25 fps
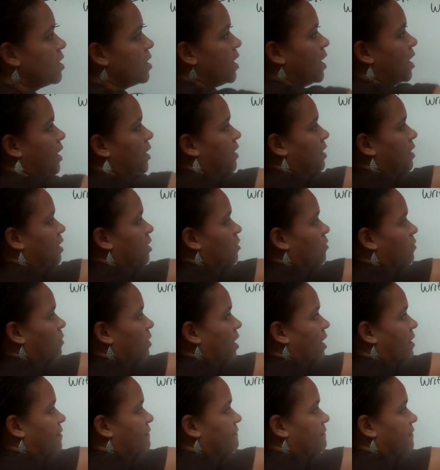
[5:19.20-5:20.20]
And here we
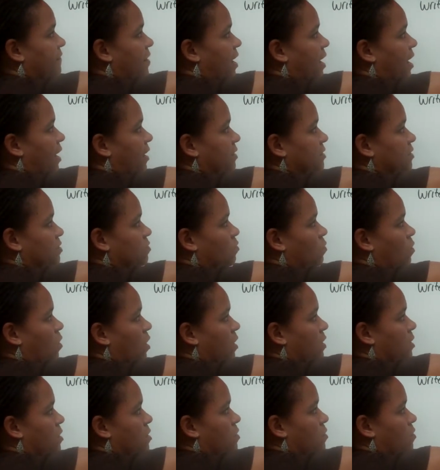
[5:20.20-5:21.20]
have
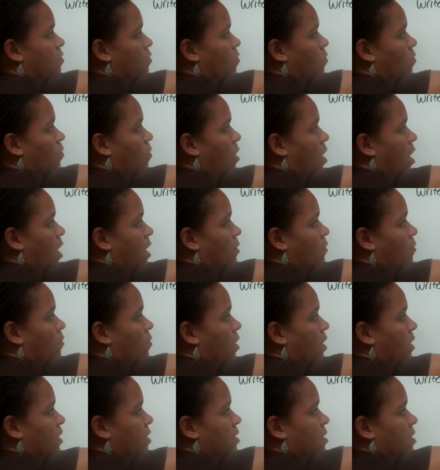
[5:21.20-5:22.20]
x1,
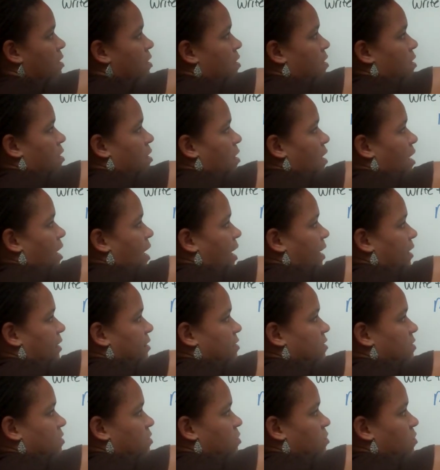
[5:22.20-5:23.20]
y1,
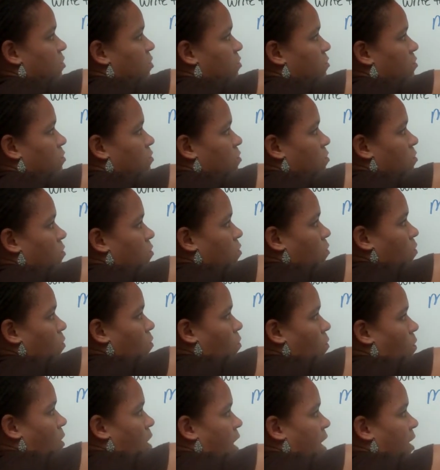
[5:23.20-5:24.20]
x2,
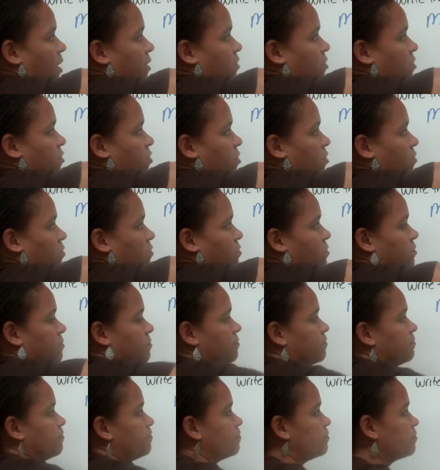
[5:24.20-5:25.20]
y2.
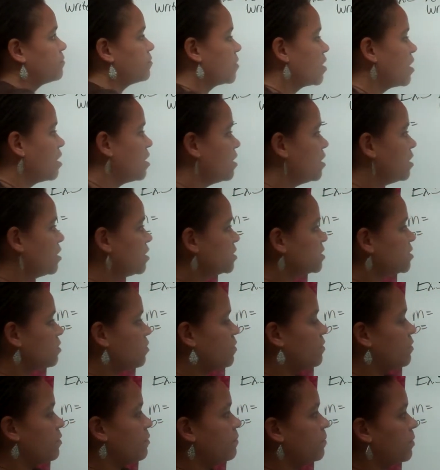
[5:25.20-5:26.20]
So
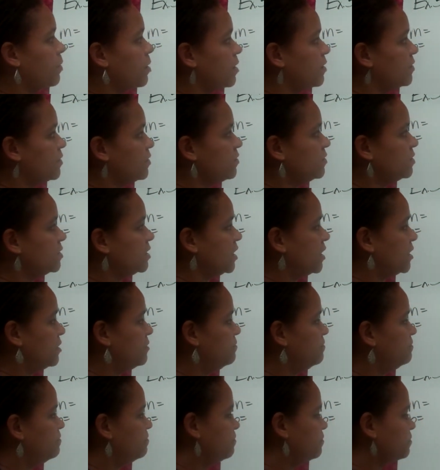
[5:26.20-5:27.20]
we would plug those
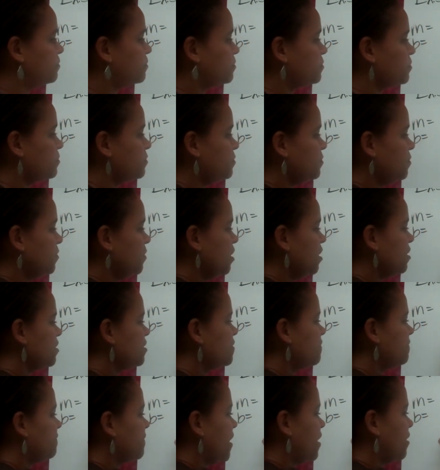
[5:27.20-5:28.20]
in
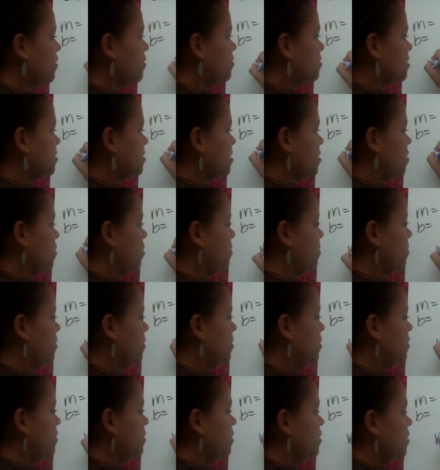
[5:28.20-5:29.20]
to find our slope.
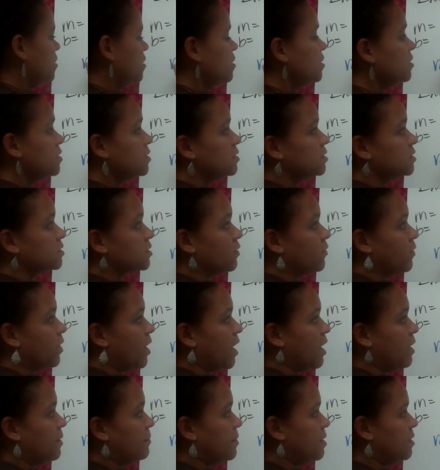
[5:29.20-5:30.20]
So
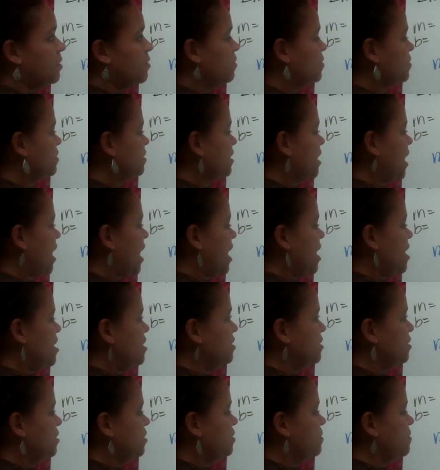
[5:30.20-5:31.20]
m equals
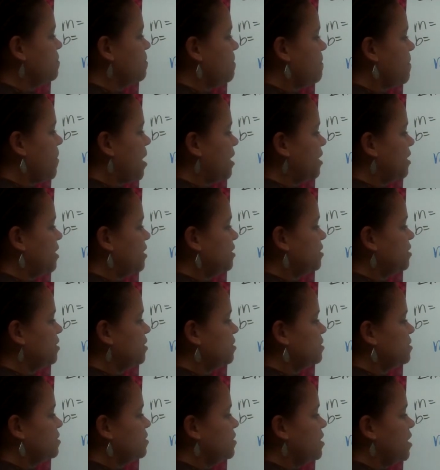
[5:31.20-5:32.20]
8
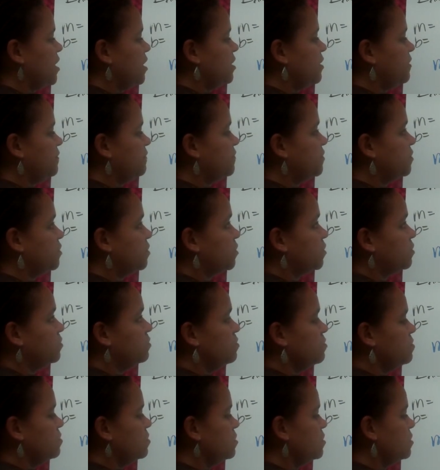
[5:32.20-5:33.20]
minus negative 2